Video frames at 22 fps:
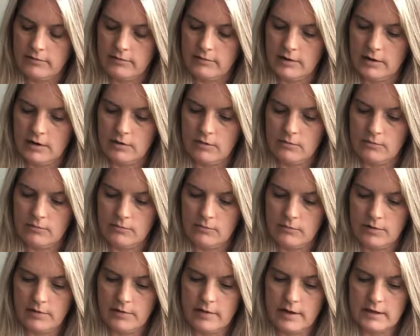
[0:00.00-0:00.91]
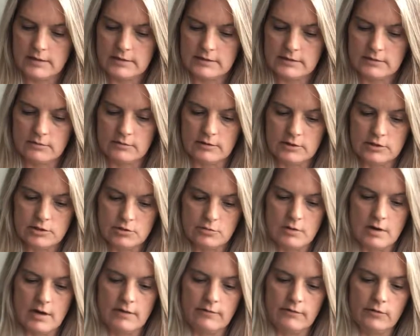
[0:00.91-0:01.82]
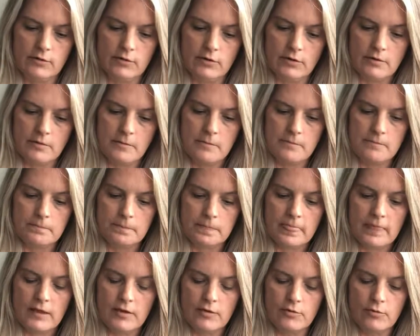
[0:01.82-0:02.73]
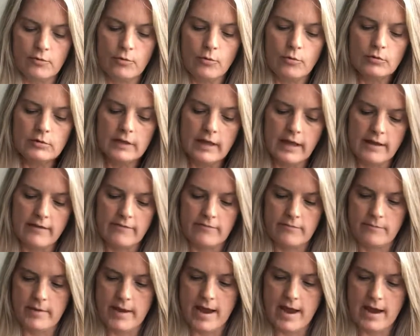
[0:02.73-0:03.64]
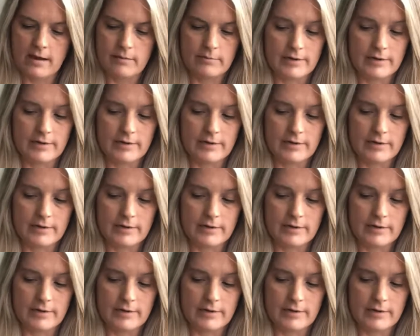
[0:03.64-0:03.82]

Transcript: you know with us so that you have your your old life back.